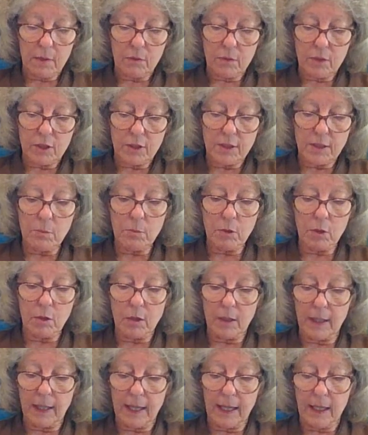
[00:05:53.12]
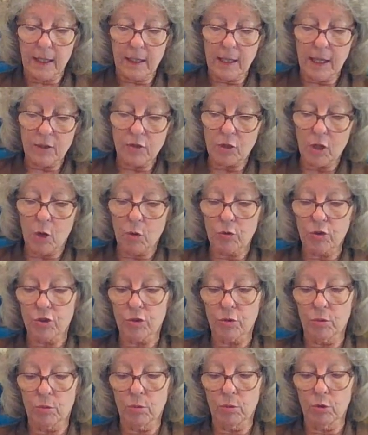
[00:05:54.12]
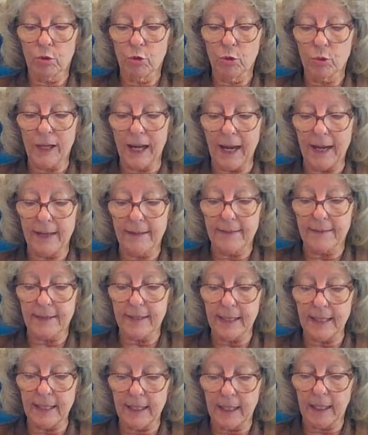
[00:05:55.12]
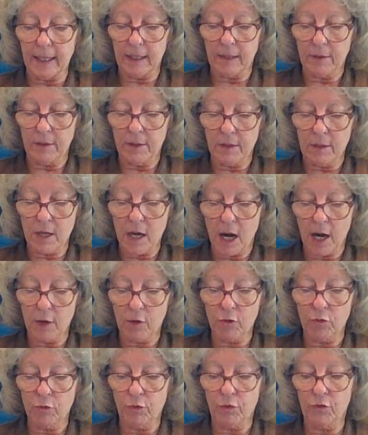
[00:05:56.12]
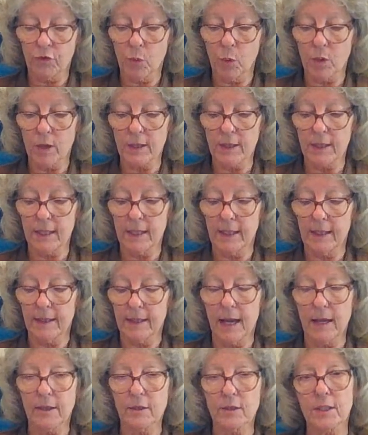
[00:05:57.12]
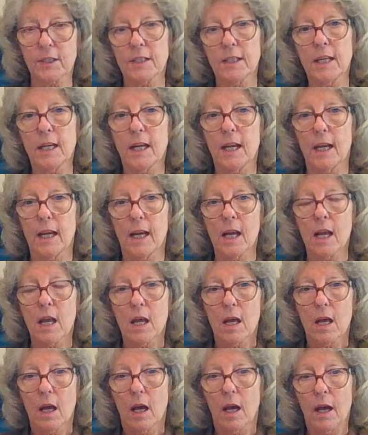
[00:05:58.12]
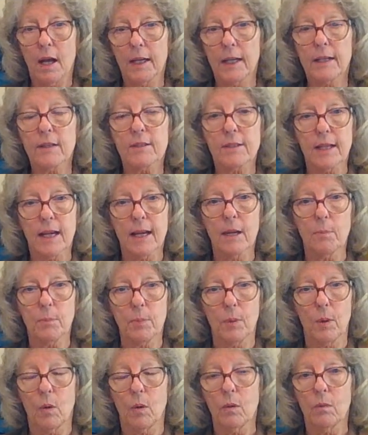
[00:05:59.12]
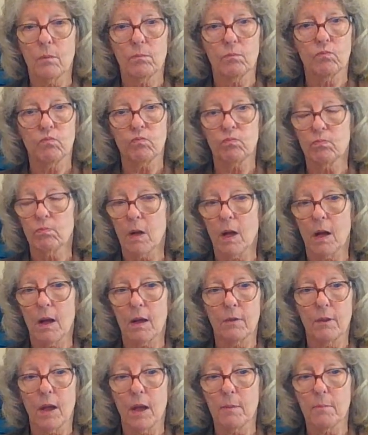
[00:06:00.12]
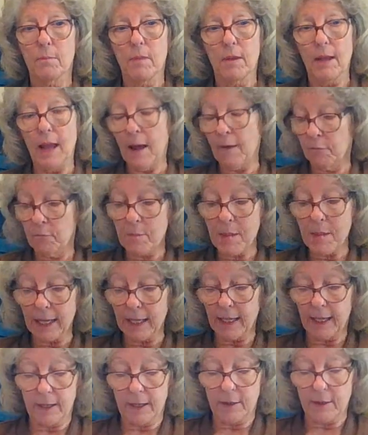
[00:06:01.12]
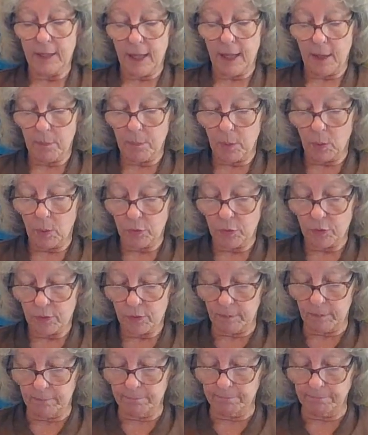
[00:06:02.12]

Similarly, let's go to Luke 18, 9 through 14, and see an example, uh, of many examples.